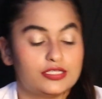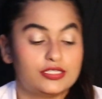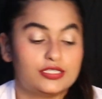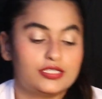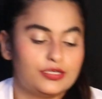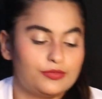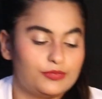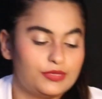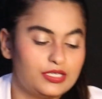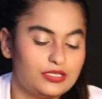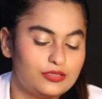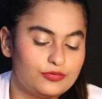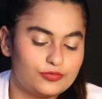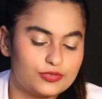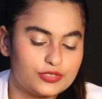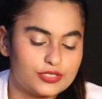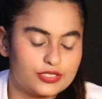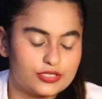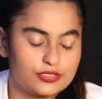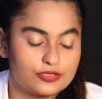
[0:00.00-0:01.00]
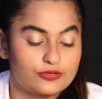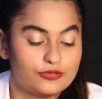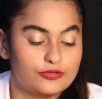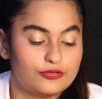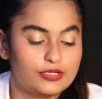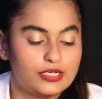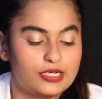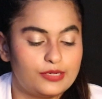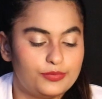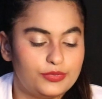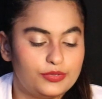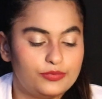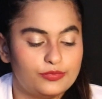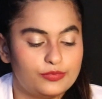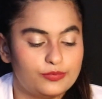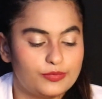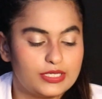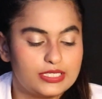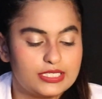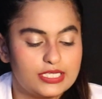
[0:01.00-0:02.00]
Tell me what's going to happen with
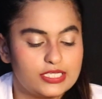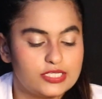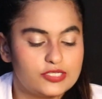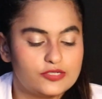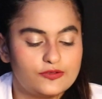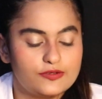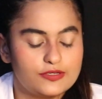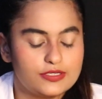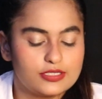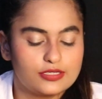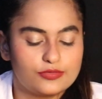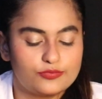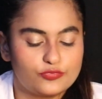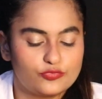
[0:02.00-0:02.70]
my Sagittarius Sun,